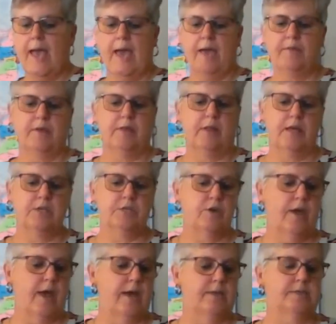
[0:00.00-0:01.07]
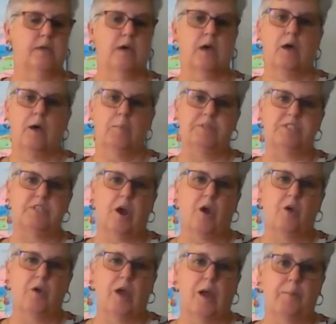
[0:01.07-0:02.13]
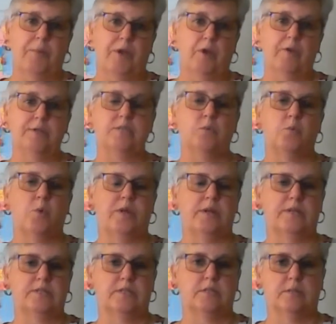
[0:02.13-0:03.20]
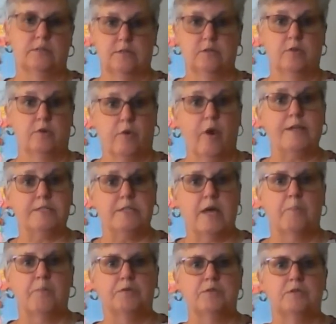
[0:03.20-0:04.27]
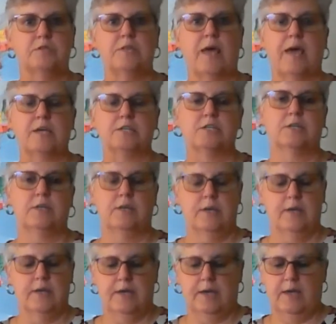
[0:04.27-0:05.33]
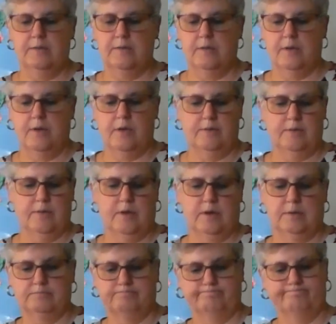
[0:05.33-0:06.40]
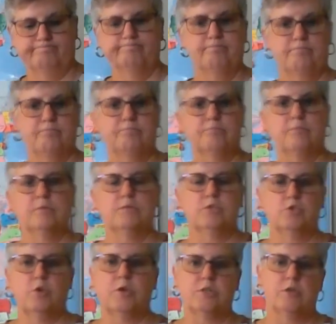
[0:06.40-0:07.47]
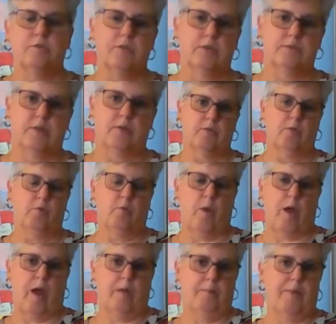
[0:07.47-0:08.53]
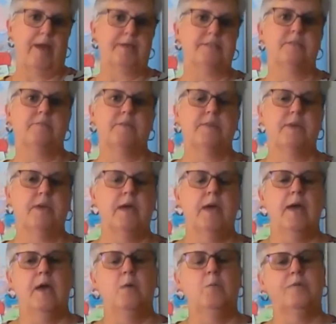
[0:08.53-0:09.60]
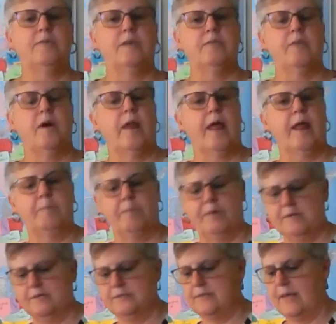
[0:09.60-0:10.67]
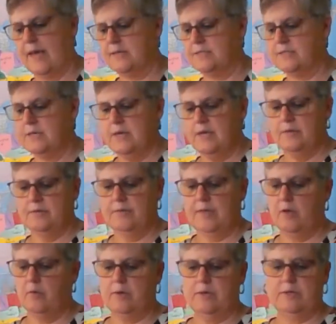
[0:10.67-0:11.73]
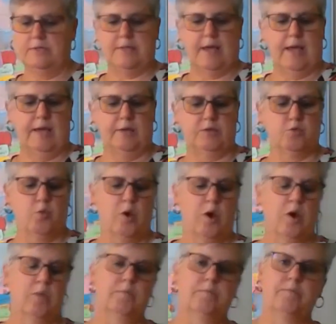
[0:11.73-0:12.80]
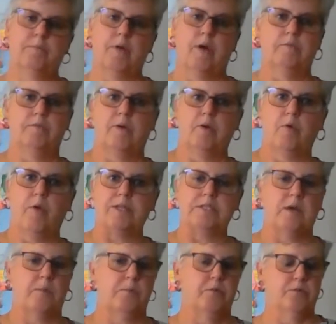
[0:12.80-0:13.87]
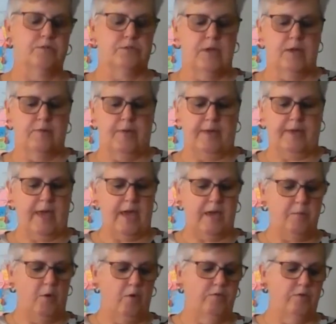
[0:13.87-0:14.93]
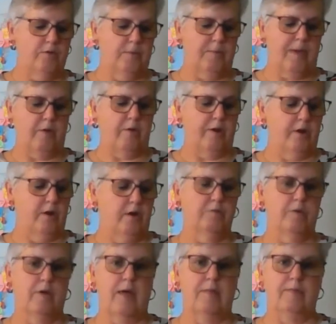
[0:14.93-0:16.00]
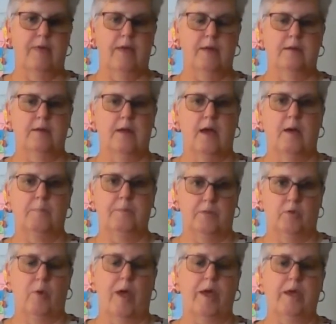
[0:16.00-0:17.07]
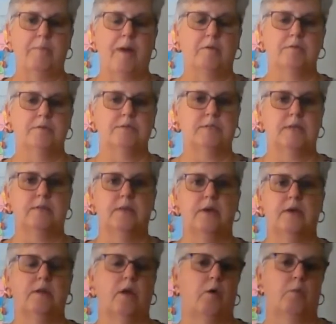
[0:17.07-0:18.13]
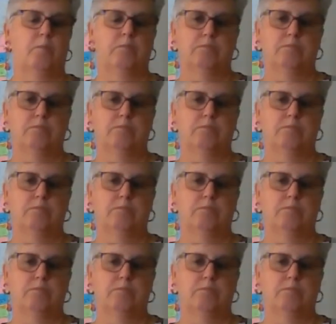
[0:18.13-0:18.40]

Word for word: And the glacier has a bizarre appearance and what it is, they're grasshoppers actually in the, in the structure of the, the um, ice and everything. And what they thought happened is that there was a swarm of grasshoppers that came over, that migrated over, and then um, in the Rocky Mountains, and then a,